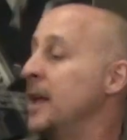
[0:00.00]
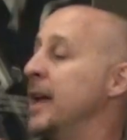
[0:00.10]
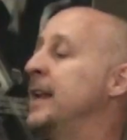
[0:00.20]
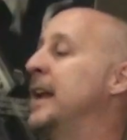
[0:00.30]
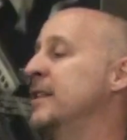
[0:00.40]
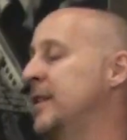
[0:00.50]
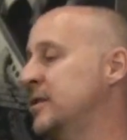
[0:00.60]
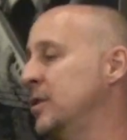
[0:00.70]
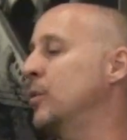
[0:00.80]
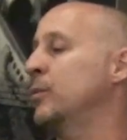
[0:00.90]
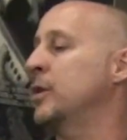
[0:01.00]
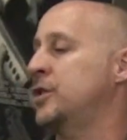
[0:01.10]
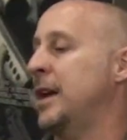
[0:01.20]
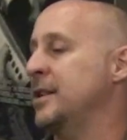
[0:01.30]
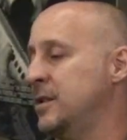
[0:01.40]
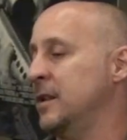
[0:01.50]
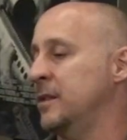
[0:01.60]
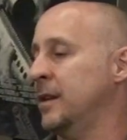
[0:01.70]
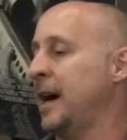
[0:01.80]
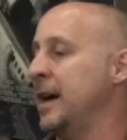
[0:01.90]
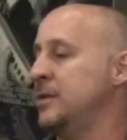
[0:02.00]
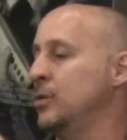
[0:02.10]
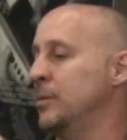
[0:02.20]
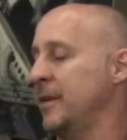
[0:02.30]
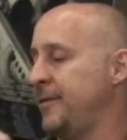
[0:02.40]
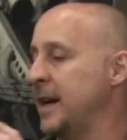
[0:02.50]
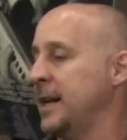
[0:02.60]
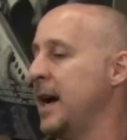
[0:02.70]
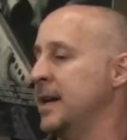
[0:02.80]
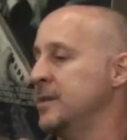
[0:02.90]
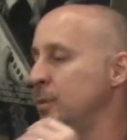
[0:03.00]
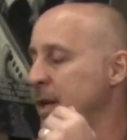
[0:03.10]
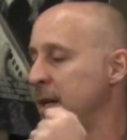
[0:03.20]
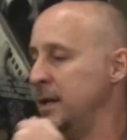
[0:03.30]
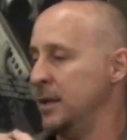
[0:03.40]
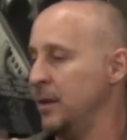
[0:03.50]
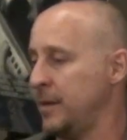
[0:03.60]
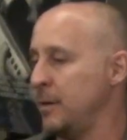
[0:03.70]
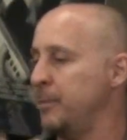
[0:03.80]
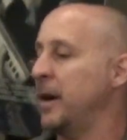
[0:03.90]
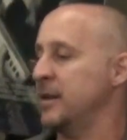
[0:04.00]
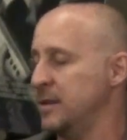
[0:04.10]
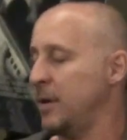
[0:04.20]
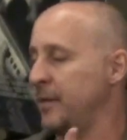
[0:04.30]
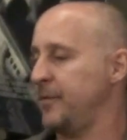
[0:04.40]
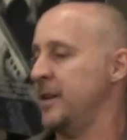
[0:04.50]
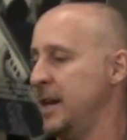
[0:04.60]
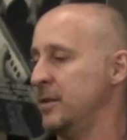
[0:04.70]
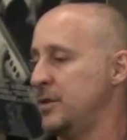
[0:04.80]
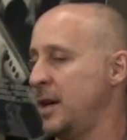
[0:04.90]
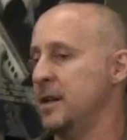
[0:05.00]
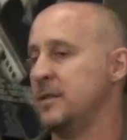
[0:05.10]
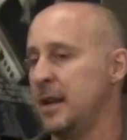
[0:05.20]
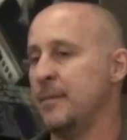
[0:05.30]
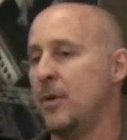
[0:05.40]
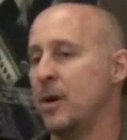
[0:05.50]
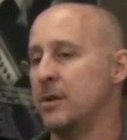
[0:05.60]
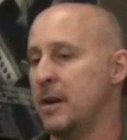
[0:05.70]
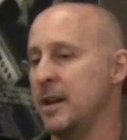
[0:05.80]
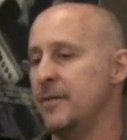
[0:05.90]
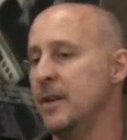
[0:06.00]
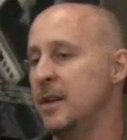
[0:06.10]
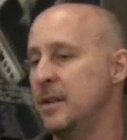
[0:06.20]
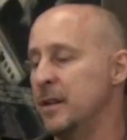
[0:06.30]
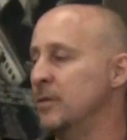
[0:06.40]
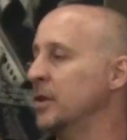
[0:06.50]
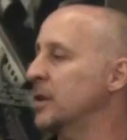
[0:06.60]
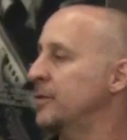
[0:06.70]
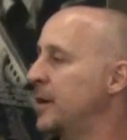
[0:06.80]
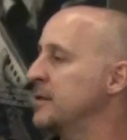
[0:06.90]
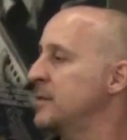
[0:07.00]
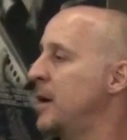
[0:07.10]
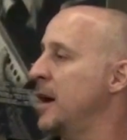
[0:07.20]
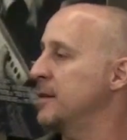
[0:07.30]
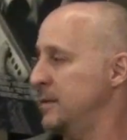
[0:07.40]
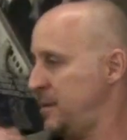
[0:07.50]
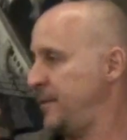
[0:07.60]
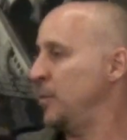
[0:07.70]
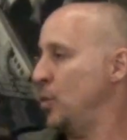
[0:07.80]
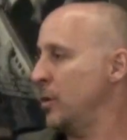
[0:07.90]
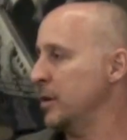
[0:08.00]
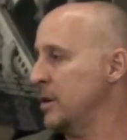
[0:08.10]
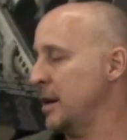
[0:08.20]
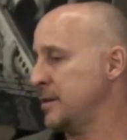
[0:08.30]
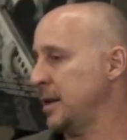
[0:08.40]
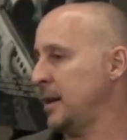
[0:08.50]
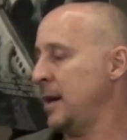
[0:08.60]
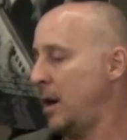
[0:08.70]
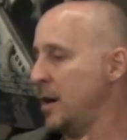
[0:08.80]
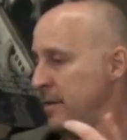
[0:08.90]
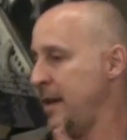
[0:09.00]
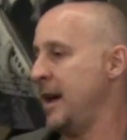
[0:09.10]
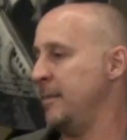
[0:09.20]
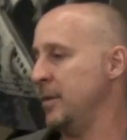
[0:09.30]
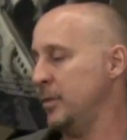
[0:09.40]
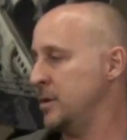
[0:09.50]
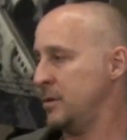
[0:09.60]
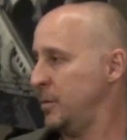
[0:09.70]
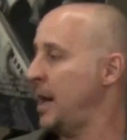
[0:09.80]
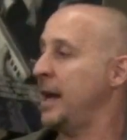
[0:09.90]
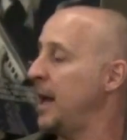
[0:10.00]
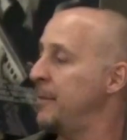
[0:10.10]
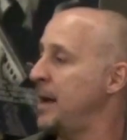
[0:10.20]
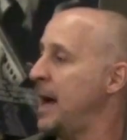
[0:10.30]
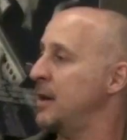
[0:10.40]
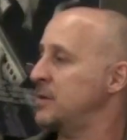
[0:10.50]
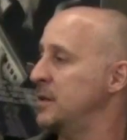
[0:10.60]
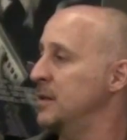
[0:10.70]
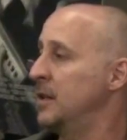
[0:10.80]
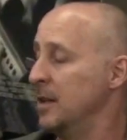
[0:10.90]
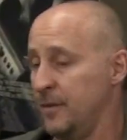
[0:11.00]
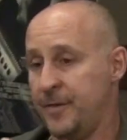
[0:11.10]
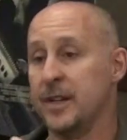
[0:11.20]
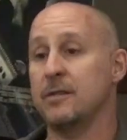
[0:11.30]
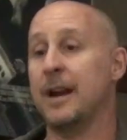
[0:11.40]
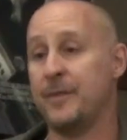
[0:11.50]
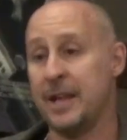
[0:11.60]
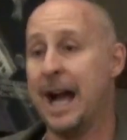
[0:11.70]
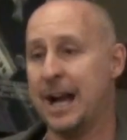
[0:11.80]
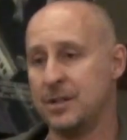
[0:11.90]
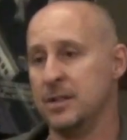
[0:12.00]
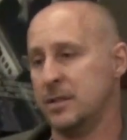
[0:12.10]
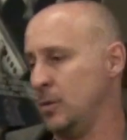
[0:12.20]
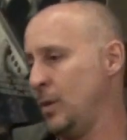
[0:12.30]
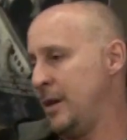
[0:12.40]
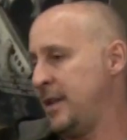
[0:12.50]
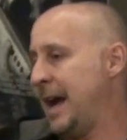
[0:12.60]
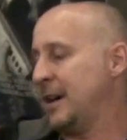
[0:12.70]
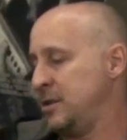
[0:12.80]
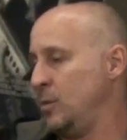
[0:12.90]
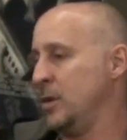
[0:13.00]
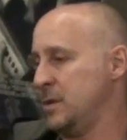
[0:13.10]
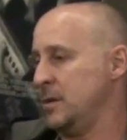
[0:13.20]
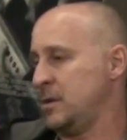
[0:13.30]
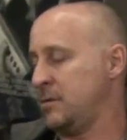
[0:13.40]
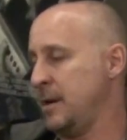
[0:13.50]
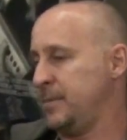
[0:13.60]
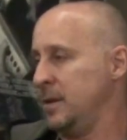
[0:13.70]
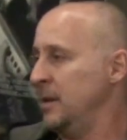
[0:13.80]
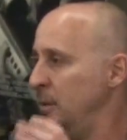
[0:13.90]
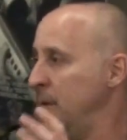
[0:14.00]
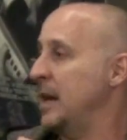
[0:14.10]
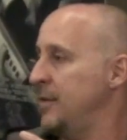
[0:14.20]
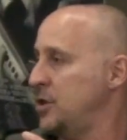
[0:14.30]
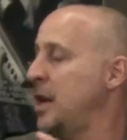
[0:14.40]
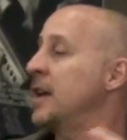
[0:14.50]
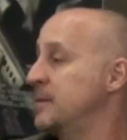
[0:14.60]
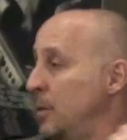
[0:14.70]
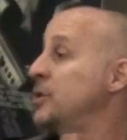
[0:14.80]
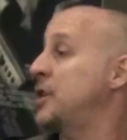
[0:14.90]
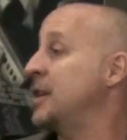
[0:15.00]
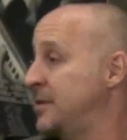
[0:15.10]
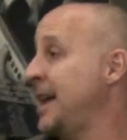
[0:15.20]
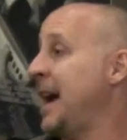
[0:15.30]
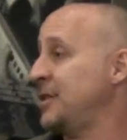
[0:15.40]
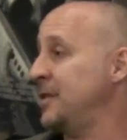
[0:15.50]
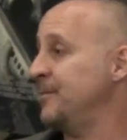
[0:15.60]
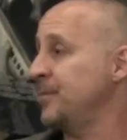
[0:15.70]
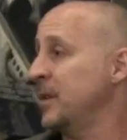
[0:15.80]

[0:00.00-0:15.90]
In any event, so we changed the guys who were my fight guys. They were buddies of mine, Fernando Chen and Sam Hargrave. They're really good friends of mine from Warrior, and I hired them, and we just would hang out in my house and figure out the action. So where the action was in the script, we never changed, but we changed the action.